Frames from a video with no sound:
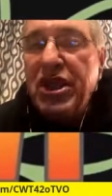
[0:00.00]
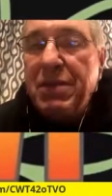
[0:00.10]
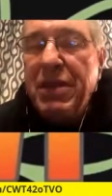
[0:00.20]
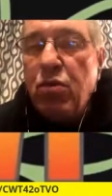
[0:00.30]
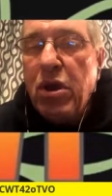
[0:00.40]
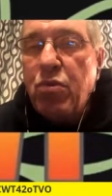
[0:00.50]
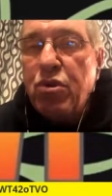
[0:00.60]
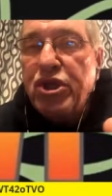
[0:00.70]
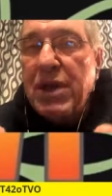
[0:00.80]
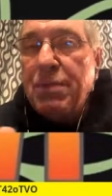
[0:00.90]
a
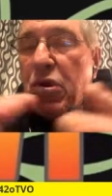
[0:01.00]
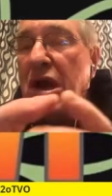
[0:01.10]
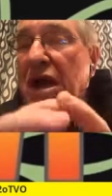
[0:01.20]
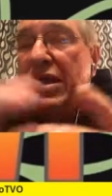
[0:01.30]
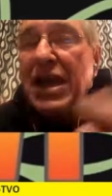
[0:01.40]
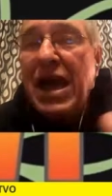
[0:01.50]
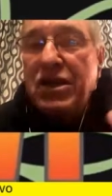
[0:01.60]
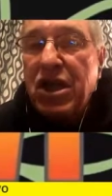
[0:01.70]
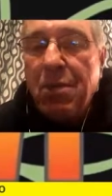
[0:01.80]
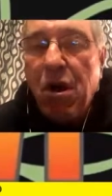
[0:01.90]
CB1 receptor and
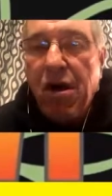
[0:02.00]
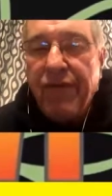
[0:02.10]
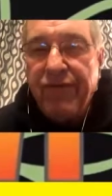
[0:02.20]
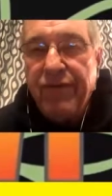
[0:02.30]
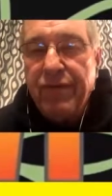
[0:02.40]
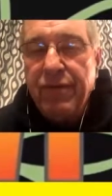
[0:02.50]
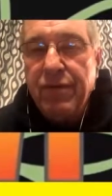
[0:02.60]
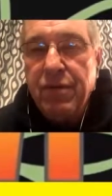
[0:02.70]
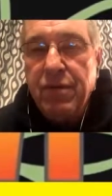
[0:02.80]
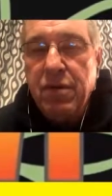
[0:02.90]
not come off.
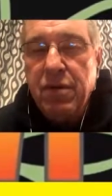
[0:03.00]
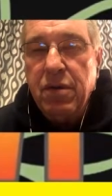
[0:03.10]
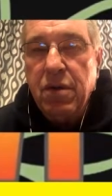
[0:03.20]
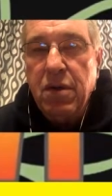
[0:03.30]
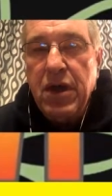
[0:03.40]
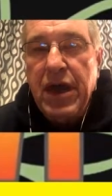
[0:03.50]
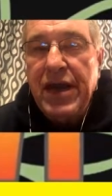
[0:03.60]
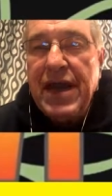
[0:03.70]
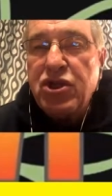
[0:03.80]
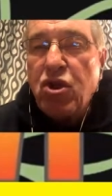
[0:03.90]

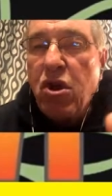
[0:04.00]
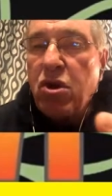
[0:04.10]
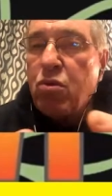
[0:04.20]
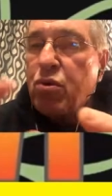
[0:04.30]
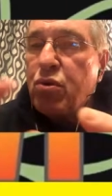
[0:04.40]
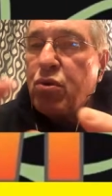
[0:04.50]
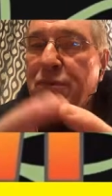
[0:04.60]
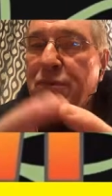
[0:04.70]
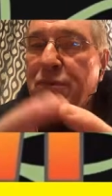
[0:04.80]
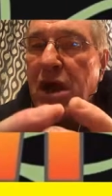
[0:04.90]
And that's called a
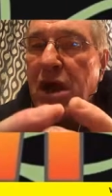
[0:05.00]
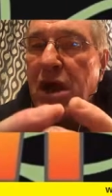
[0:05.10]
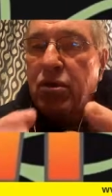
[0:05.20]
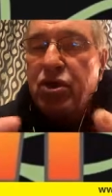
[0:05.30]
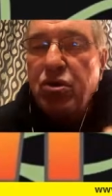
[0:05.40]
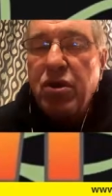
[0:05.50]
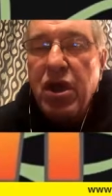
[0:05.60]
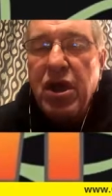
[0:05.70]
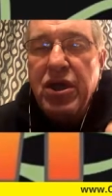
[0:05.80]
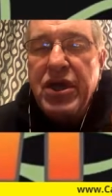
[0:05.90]
receptor blocker. So
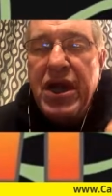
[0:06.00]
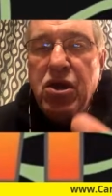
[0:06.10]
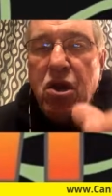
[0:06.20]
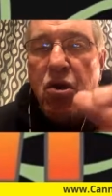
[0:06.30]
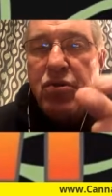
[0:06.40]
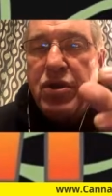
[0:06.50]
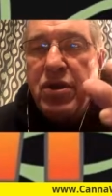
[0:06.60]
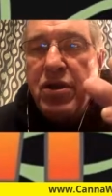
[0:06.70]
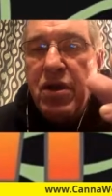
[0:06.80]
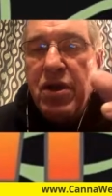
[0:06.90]
they know
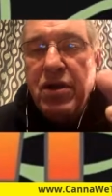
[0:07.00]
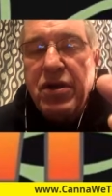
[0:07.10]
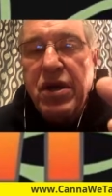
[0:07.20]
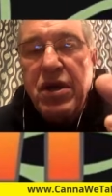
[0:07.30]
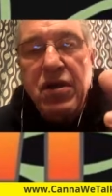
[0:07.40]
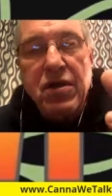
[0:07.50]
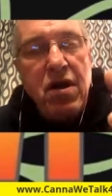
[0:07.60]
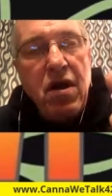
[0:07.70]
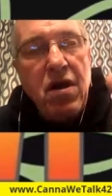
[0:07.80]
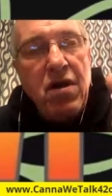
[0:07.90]
the
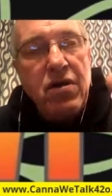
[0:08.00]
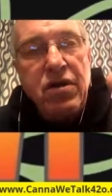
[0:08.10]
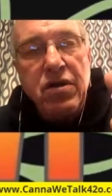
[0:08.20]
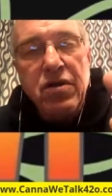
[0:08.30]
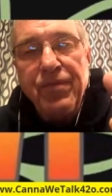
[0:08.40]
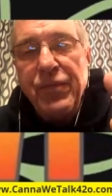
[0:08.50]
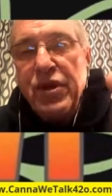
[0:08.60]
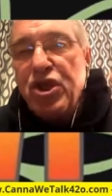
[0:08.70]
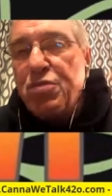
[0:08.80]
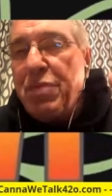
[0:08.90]

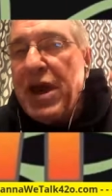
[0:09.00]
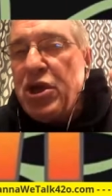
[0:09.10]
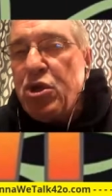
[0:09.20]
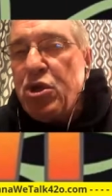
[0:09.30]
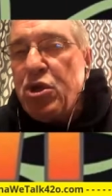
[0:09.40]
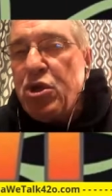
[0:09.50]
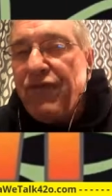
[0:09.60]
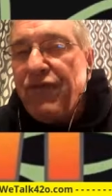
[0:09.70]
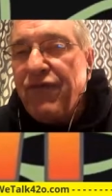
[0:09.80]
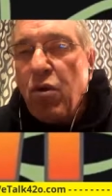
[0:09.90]
spatial
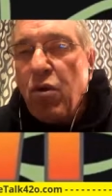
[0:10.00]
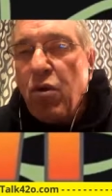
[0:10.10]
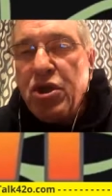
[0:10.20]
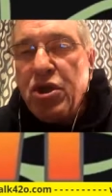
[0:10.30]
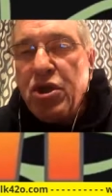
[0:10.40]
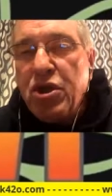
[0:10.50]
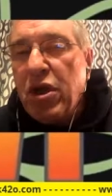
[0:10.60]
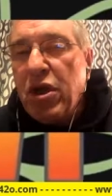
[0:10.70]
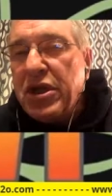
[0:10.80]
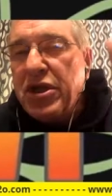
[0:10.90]

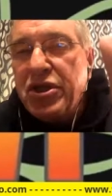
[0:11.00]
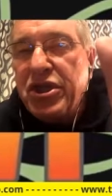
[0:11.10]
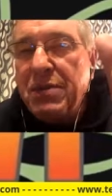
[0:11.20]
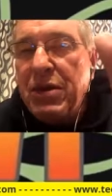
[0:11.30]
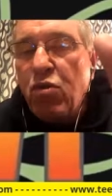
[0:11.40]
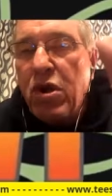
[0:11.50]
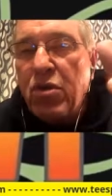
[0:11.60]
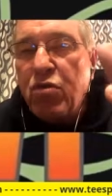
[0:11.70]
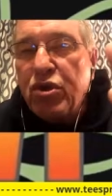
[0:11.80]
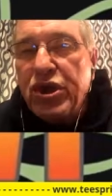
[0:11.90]
configuration of what the
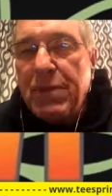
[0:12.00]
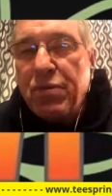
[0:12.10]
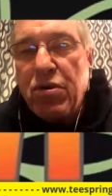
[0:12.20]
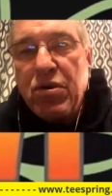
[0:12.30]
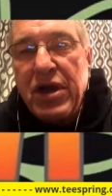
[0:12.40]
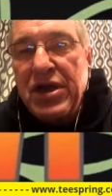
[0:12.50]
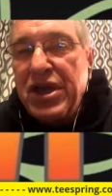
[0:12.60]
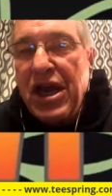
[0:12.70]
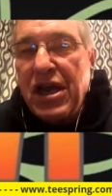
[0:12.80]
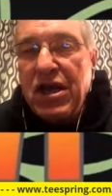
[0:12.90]
CB1
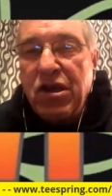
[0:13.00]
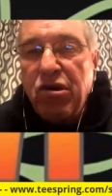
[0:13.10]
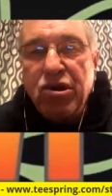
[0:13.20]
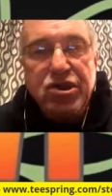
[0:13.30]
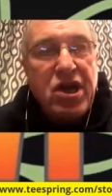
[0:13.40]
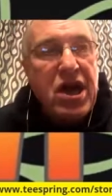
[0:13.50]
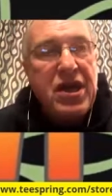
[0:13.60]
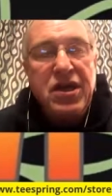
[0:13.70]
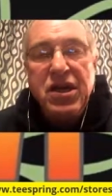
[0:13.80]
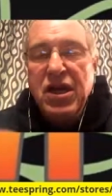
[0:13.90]
receptor antenna
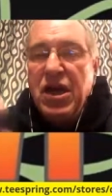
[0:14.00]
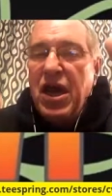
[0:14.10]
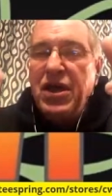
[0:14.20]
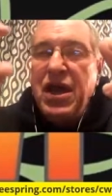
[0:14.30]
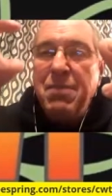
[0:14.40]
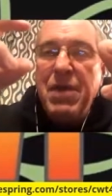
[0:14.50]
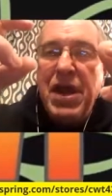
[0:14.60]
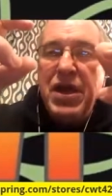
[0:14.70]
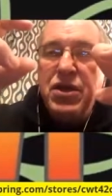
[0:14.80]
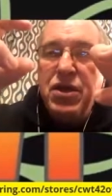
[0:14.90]
looks like. And they